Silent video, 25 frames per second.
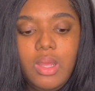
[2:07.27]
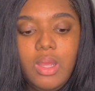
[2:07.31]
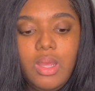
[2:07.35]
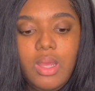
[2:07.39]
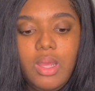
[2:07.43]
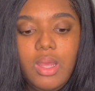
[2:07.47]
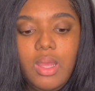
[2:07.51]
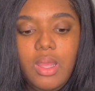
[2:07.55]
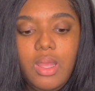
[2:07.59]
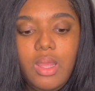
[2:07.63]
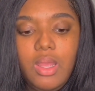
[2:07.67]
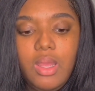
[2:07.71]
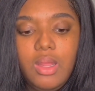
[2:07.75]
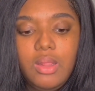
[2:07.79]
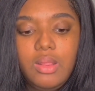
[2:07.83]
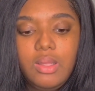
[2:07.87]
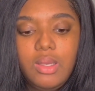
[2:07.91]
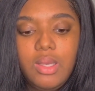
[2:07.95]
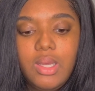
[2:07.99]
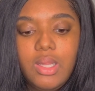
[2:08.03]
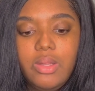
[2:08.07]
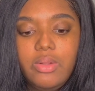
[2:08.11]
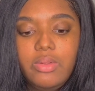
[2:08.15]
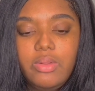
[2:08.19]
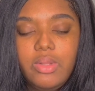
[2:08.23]
And the
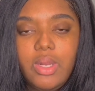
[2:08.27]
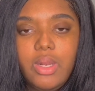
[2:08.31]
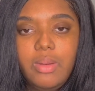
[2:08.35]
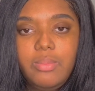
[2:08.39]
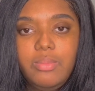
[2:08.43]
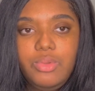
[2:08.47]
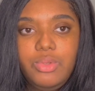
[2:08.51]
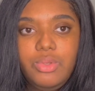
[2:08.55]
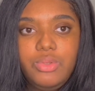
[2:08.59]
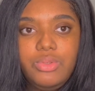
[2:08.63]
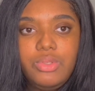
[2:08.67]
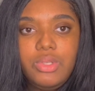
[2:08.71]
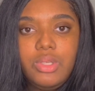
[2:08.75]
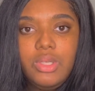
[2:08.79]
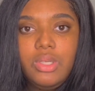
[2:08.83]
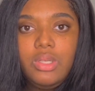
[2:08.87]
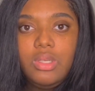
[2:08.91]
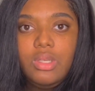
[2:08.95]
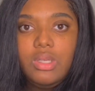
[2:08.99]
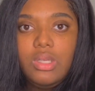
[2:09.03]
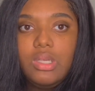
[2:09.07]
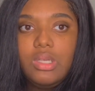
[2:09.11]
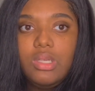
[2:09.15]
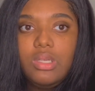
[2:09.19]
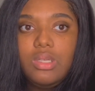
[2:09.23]
color that I'm using
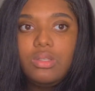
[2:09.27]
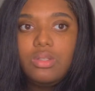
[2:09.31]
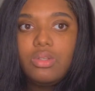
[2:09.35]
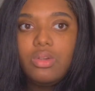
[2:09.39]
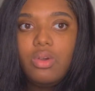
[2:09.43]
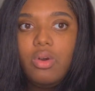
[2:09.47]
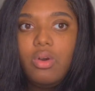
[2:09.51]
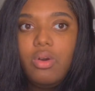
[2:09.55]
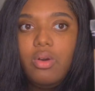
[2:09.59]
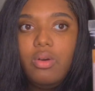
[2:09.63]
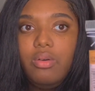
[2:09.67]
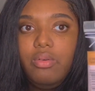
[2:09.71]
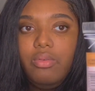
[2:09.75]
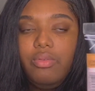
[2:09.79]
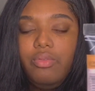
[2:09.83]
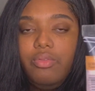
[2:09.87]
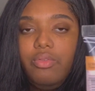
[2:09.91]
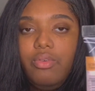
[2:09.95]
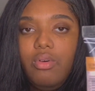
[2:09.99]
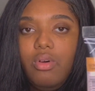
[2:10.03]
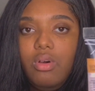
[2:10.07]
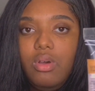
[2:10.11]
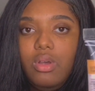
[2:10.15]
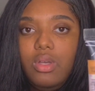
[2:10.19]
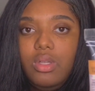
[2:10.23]
is called
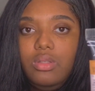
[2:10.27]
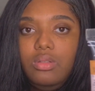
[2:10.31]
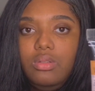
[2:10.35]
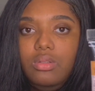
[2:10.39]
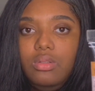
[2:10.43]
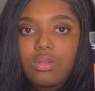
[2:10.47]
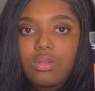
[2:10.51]
Fawn.